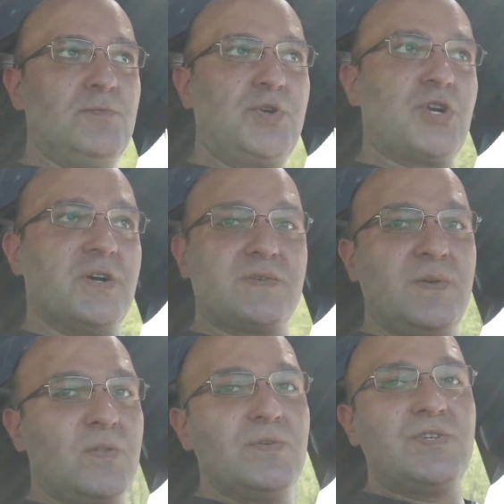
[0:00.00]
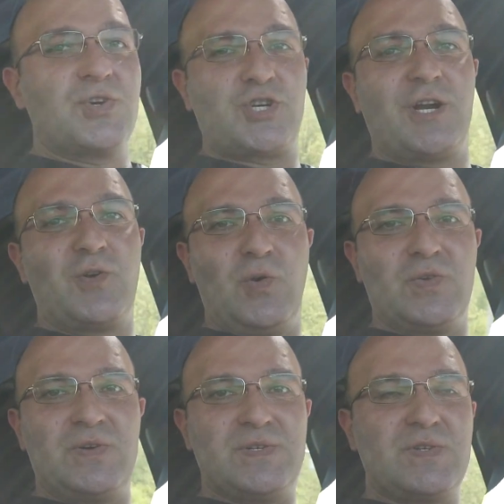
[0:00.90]
which also includes your
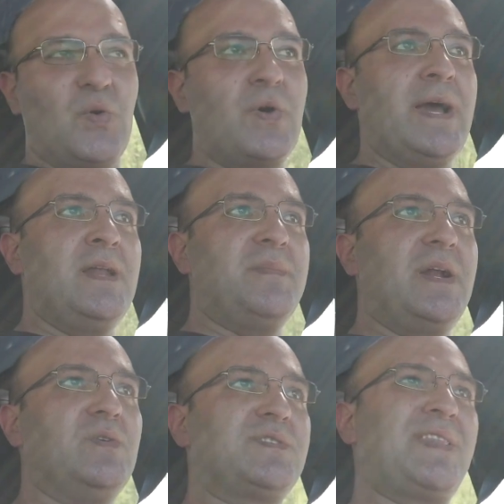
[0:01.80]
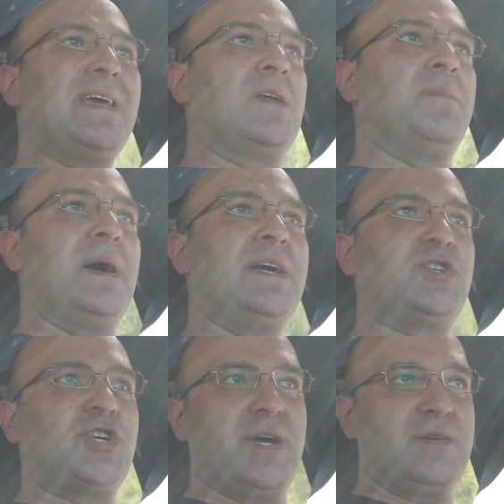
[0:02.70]
shareholders or anybody who's thinking of
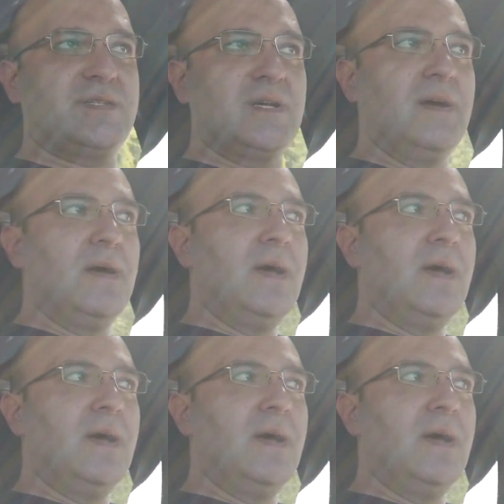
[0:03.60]
buying shares.